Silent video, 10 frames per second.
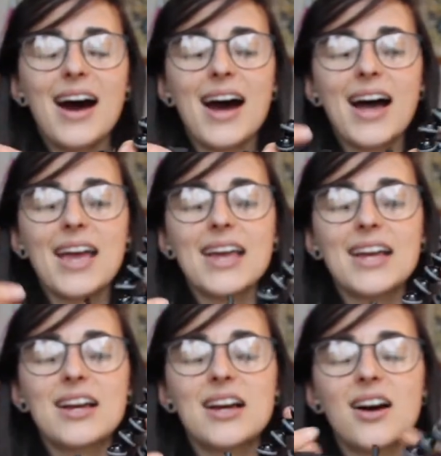
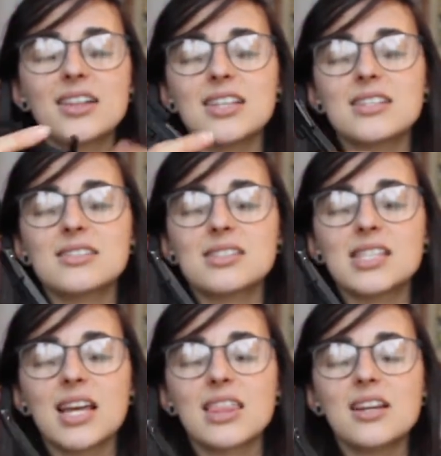I got
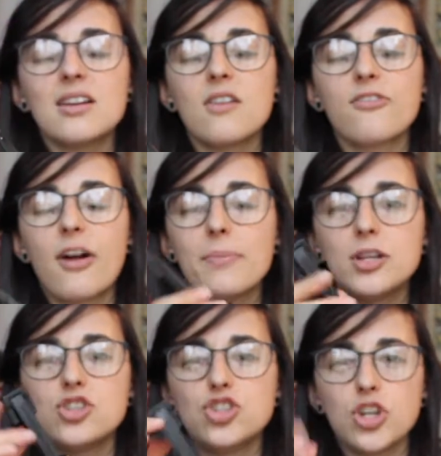this, I think, from
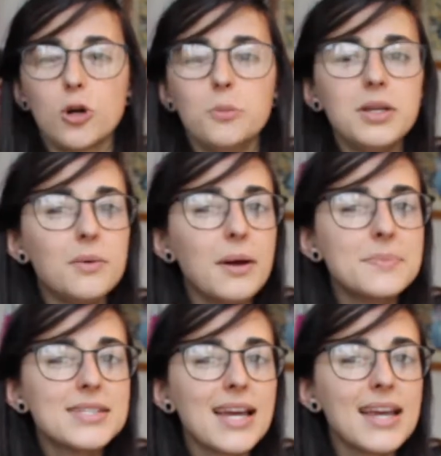the Joby
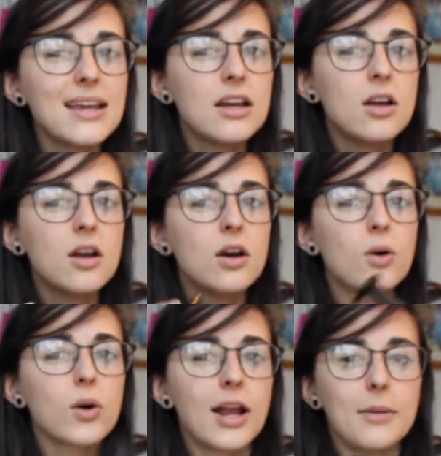website
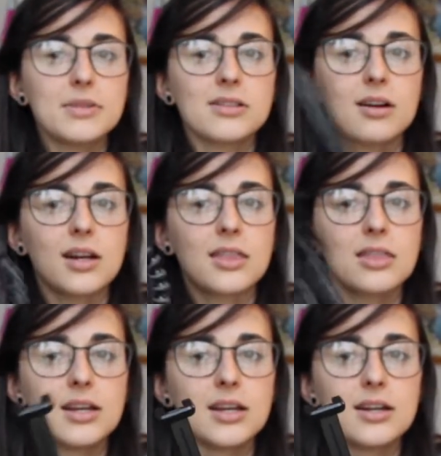or Amazon. I
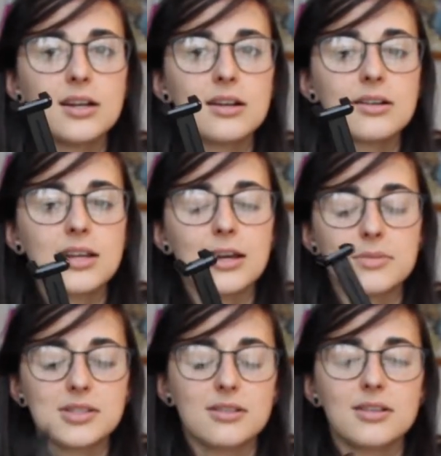think I got it on
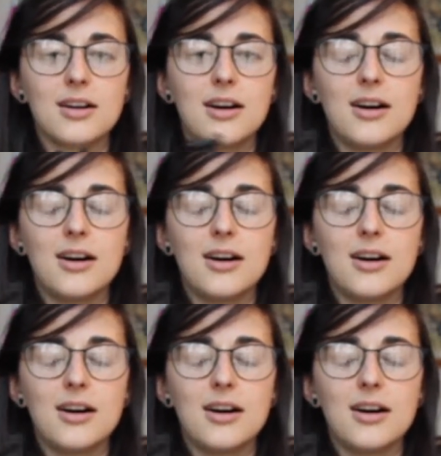Amazon.